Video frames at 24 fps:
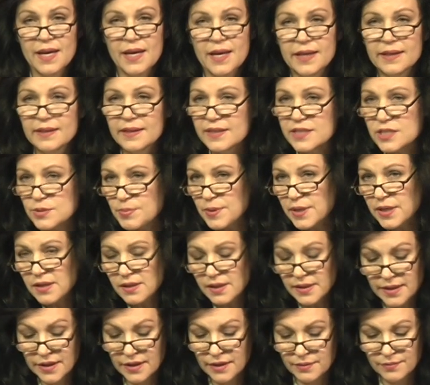And let's be
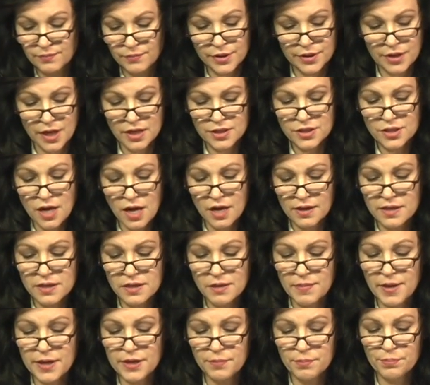clear, we're not talking
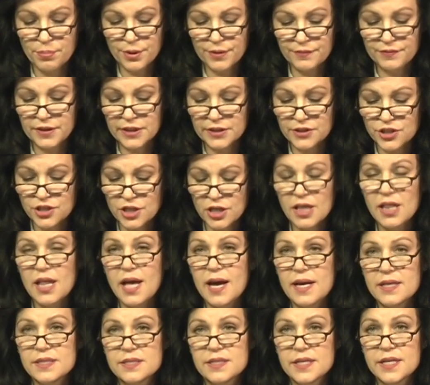about a privileged
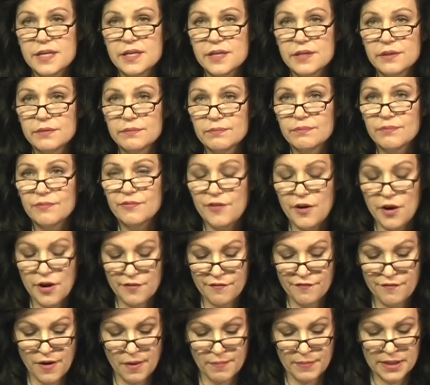class here, far
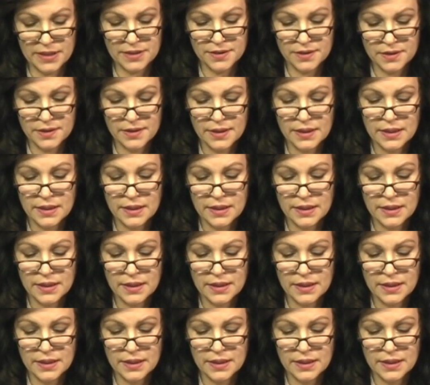from it.